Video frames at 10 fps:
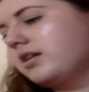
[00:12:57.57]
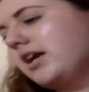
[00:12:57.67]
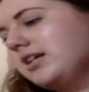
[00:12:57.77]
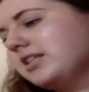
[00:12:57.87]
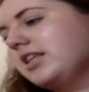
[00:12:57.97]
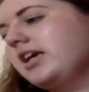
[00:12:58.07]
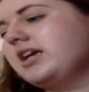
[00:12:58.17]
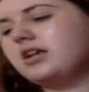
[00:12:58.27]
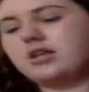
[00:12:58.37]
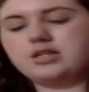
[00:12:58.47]
Next
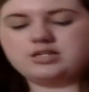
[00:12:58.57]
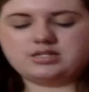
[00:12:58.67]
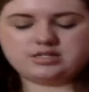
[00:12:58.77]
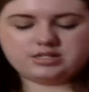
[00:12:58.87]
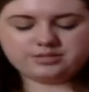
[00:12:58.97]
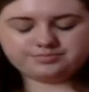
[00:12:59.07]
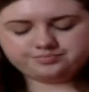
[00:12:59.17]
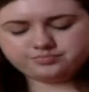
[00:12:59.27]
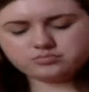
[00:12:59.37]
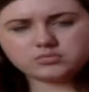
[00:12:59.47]
thing is,
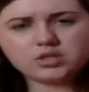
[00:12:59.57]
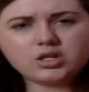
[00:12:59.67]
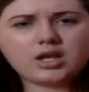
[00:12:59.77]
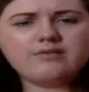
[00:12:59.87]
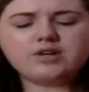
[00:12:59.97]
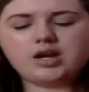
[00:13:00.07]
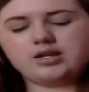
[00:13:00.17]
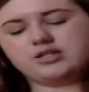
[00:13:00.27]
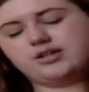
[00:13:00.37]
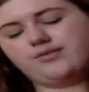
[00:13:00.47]
I've
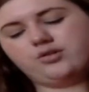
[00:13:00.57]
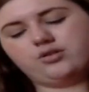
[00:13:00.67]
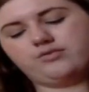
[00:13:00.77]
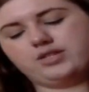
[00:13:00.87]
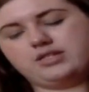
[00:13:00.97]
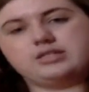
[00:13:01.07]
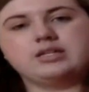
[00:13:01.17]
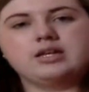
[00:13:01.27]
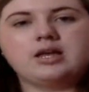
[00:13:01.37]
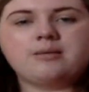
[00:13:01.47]
got several of these
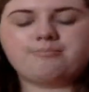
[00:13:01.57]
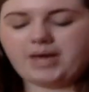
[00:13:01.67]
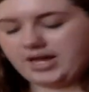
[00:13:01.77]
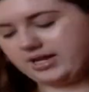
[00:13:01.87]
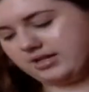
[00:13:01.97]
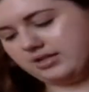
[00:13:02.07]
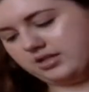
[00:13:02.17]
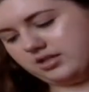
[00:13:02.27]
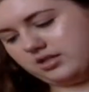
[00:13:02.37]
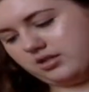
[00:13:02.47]
pans,
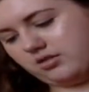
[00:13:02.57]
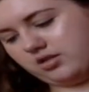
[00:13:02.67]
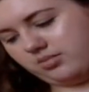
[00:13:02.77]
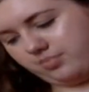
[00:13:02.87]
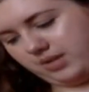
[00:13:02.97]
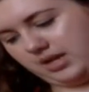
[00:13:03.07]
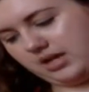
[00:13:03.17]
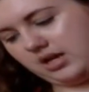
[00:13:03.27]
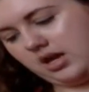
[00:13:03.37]
so to speak.